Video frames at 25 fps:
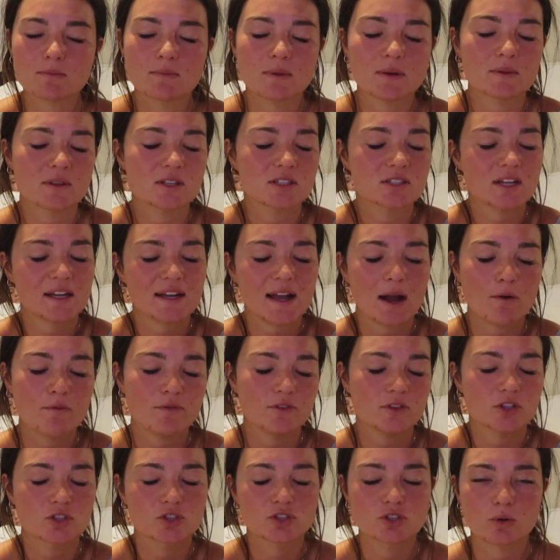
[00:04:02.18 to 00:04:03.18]
I mean, this like
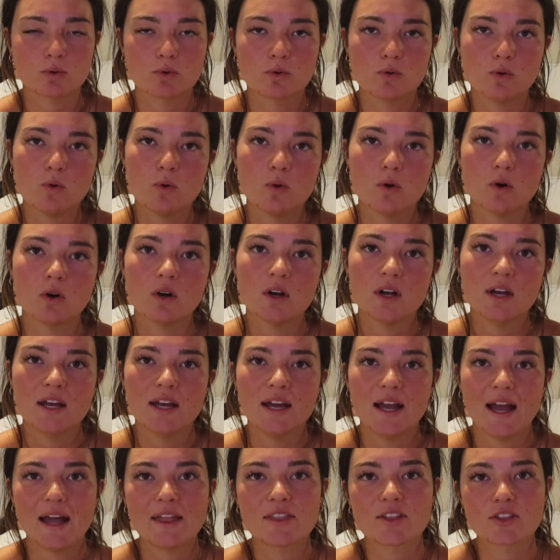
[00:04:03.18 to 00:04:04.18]
outfit looks so cool.
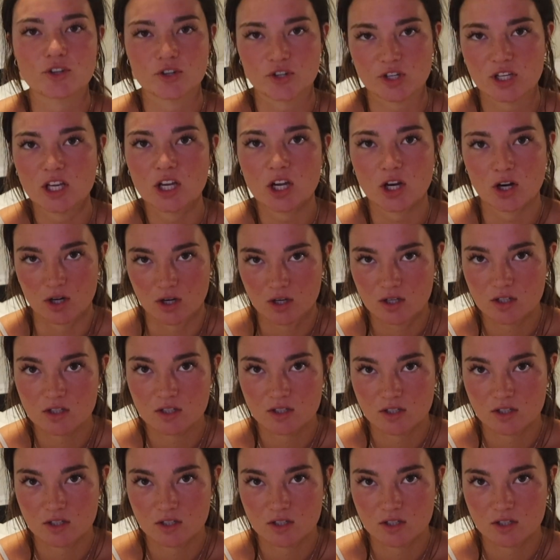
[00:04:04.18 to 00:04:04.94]
And then they're here.